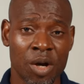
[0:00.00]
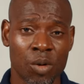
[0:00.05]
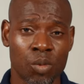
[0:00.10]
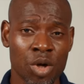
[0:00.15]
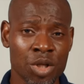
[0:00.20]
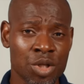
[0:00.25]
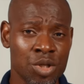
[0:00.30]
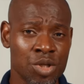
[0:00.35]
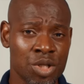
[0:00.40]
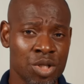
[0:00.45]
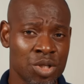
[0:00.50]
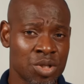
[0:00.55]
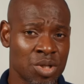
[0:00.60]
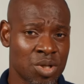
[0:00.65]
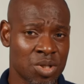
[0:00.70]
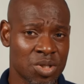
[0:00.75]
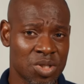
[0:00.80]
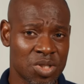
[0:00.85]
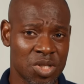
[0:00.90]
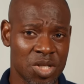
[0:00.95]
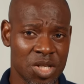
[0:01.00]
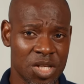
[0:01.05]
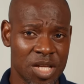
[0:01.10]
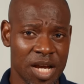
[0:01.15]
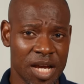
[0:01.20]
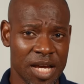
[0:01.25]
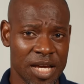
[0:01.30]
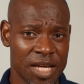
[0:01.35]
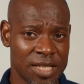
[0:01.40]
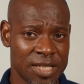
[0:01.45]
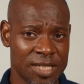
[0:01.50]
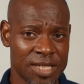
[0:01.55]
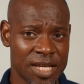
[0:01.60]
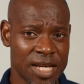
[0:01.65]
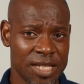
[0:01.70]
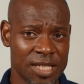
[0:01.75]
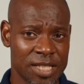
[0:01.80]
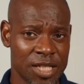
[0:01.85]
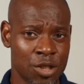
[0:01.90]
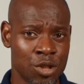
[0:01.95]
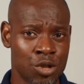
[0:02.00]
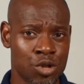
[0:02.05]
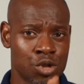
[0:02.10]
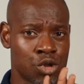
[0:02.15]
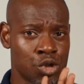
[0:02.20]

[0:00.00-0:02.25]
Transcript: What do you need to consider in setting